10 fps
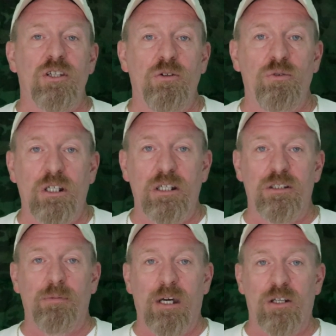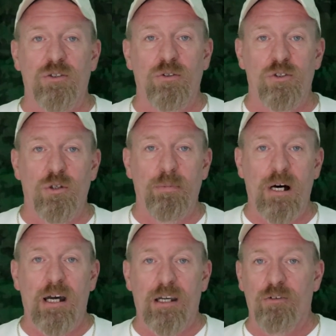that you need to make sure that you're
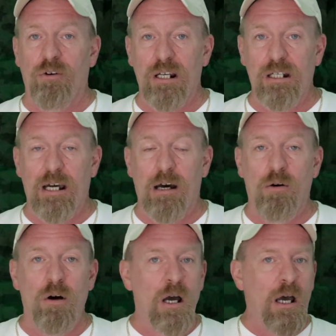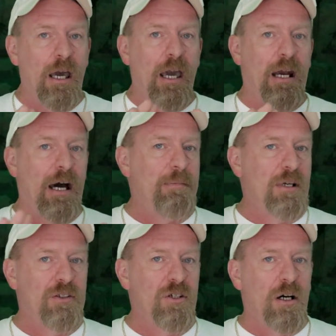buying right now? And I'm
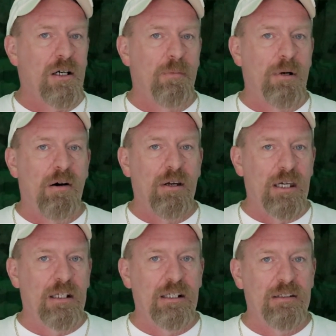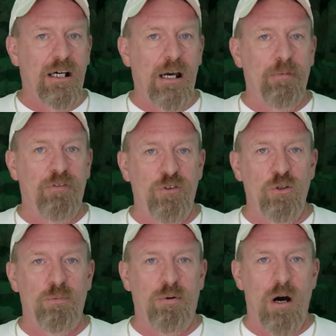not talking about any type of
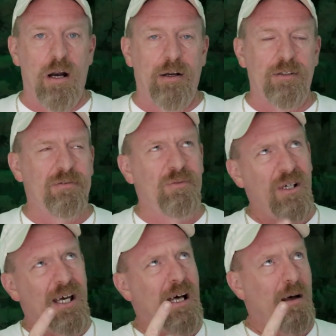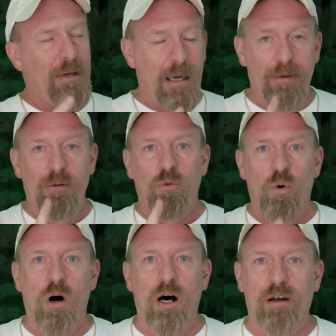food products. Well, maybe
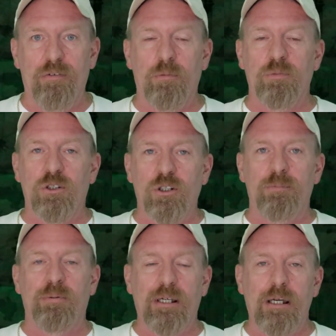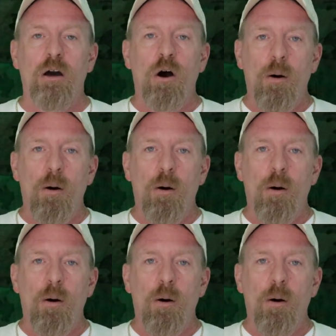one of them could be,